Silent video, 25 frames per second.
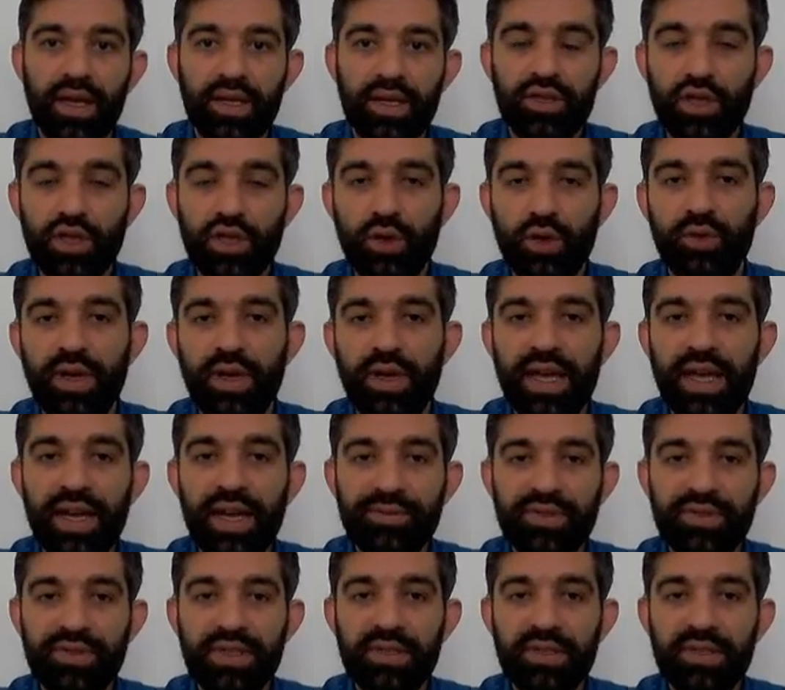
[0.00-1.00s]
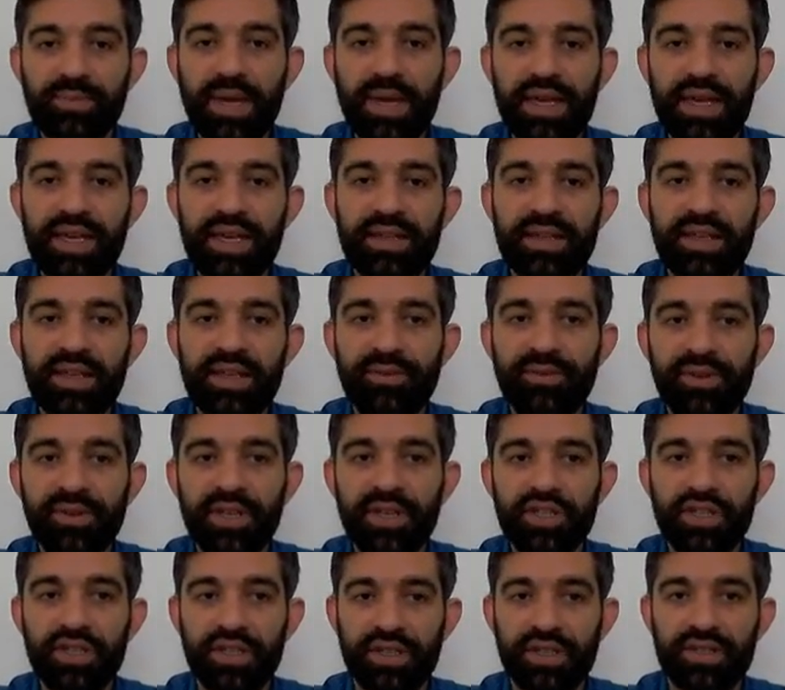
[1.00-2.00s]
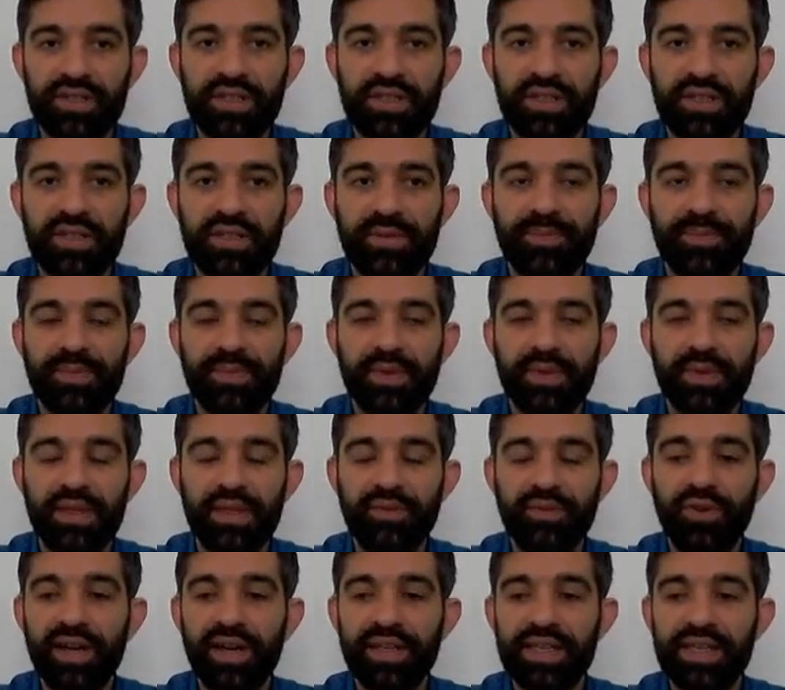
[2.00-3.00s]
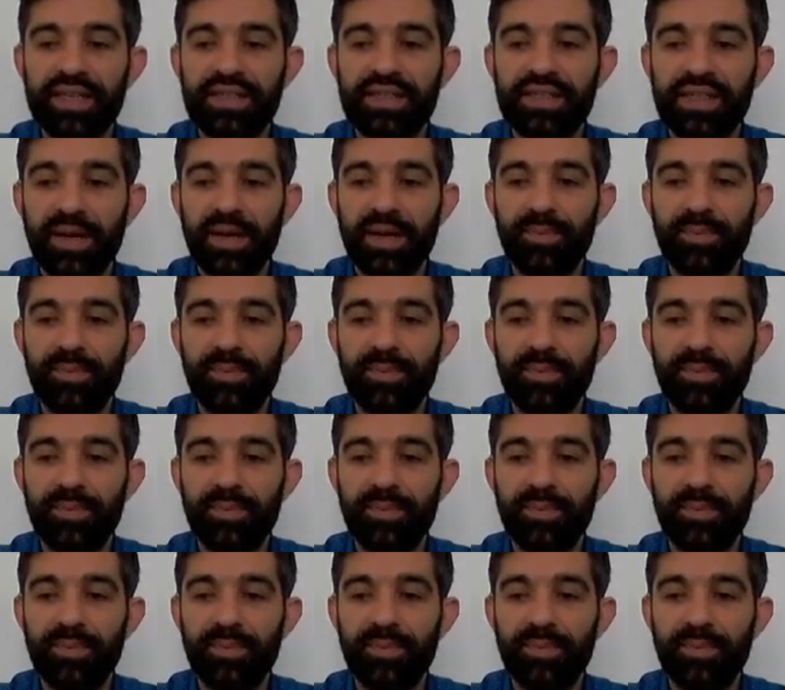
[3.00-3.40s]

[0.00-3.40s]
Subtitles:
So after making definitions, defining